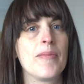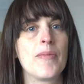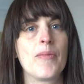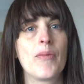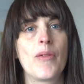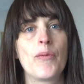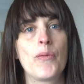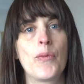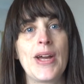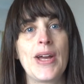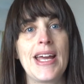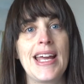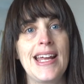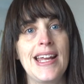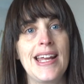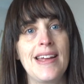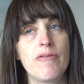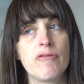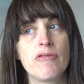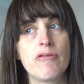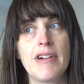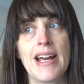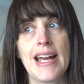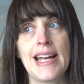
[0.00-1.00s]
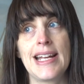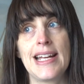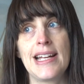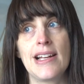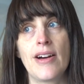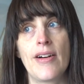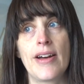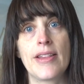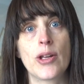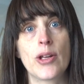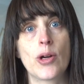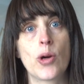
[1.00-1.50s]
We really
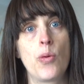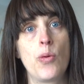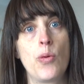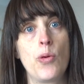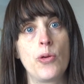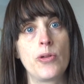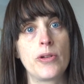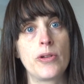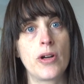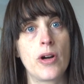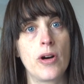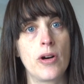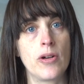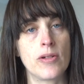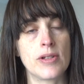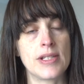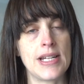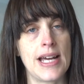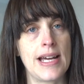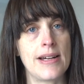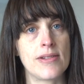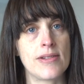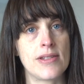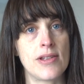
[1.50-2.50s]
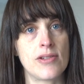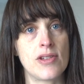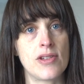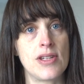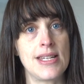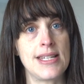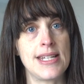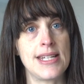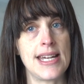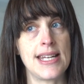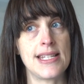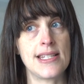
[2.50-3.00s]
like the corn cocktail
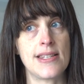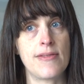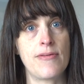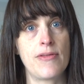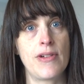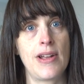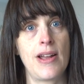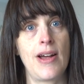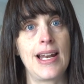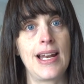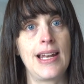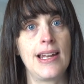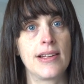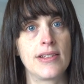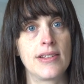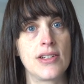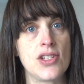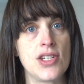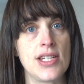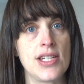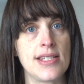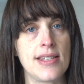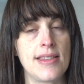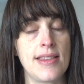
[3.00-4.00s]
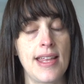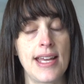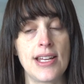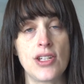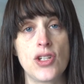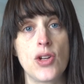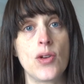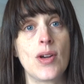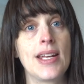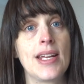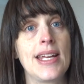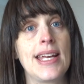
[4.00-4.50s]
sausages for like lunches and
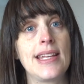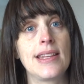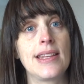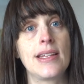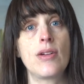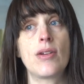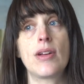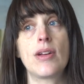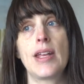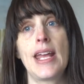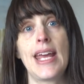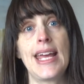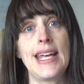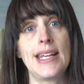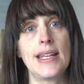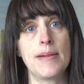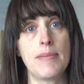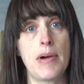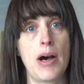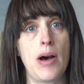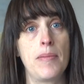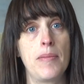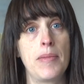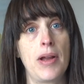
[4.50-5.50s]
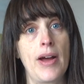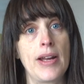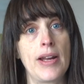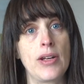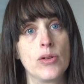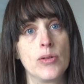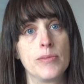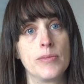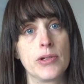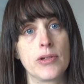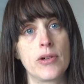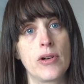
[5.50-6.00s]
things. You can heat them up like
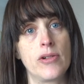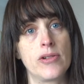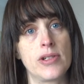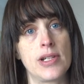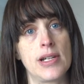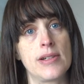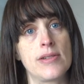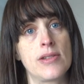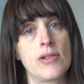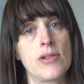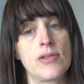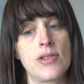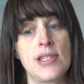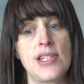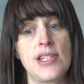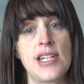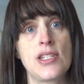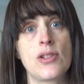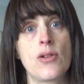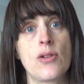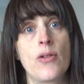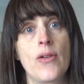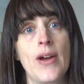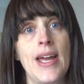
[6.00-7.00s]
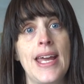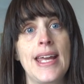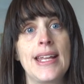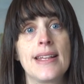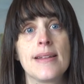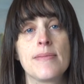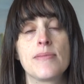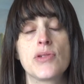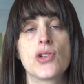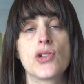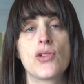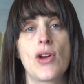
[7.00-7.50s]
normal cocktail sausages or eat
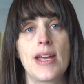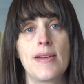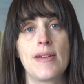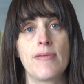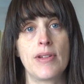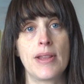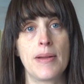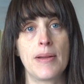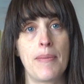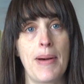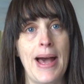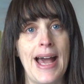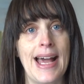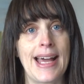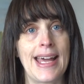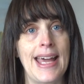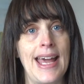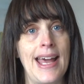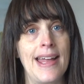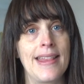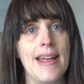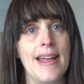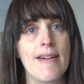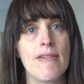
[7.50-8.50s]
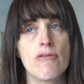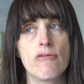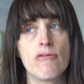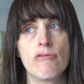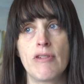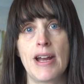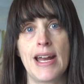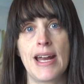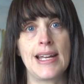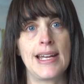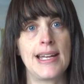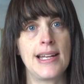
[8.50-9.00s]
them straight from the packet, and they're a
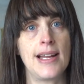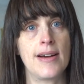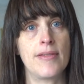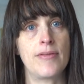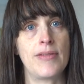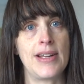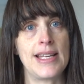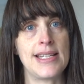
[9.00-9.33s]
really lovely